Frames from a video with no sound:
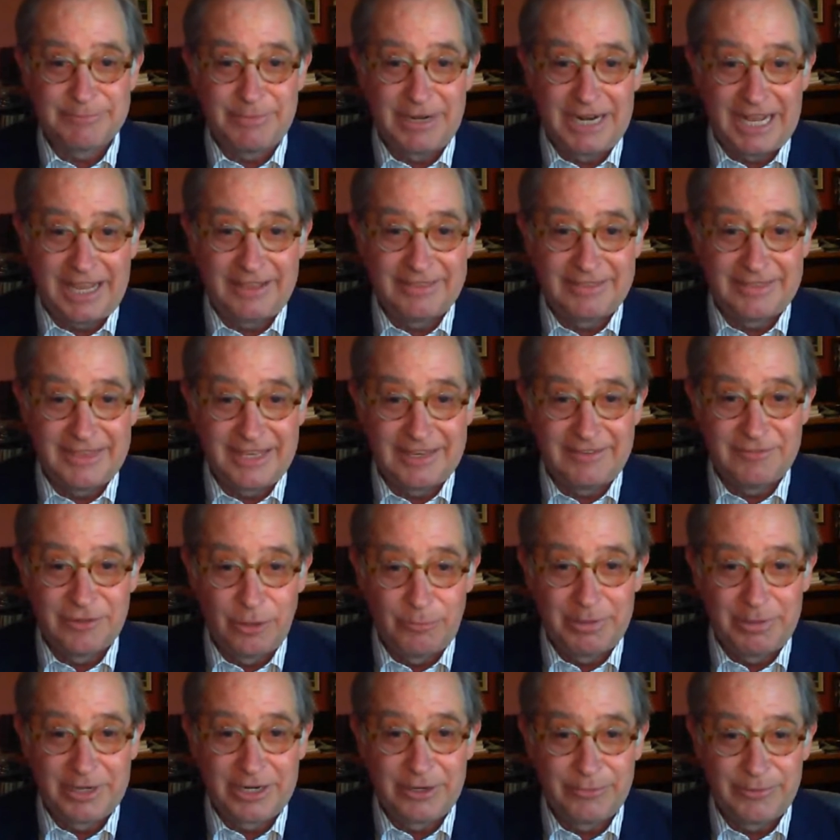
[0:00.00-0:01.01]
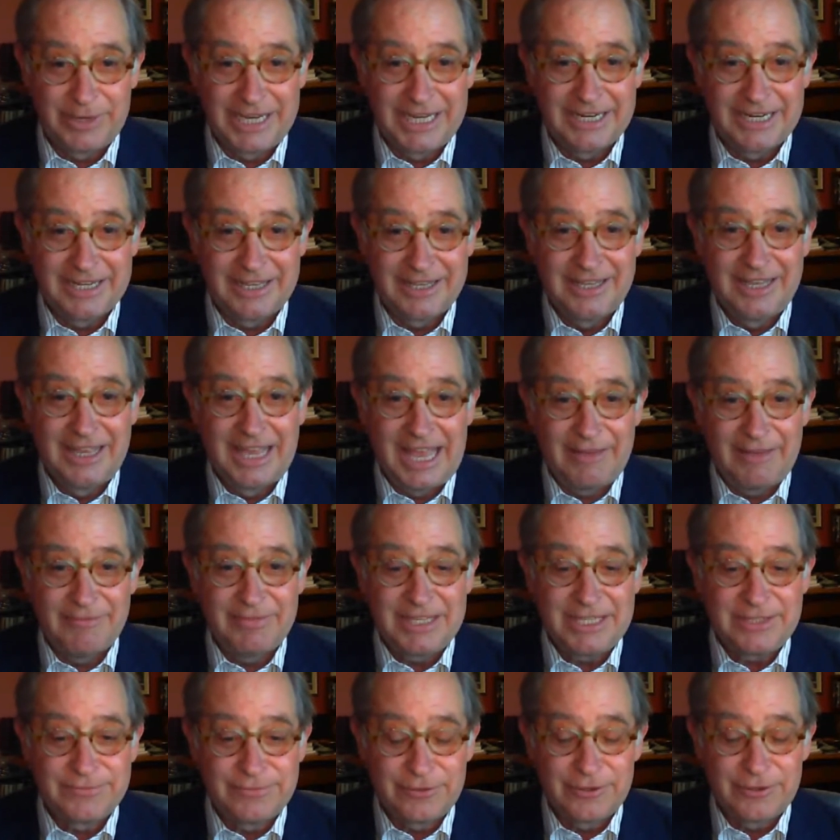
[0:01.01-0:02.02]
But I can think of no better way to
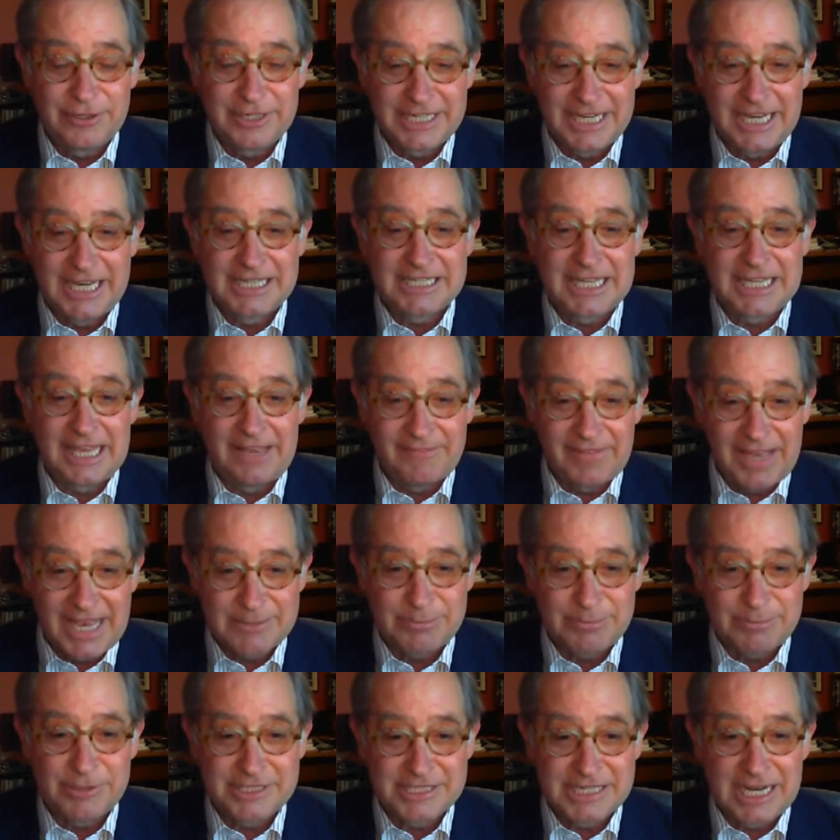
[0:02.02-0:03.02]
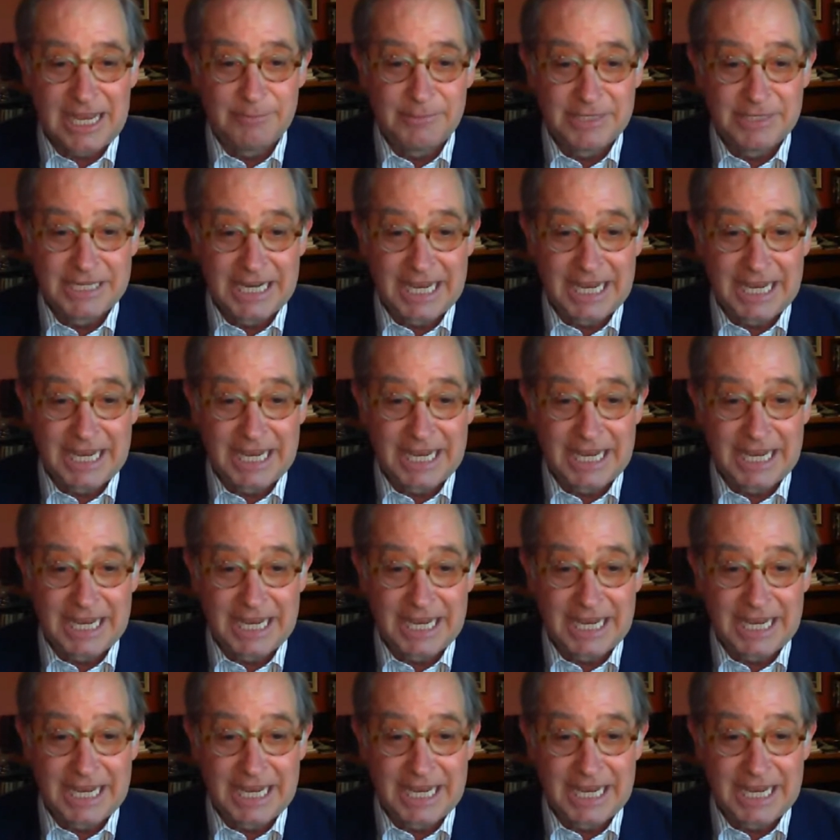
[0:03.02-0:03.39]
have these 4 days to have experts to come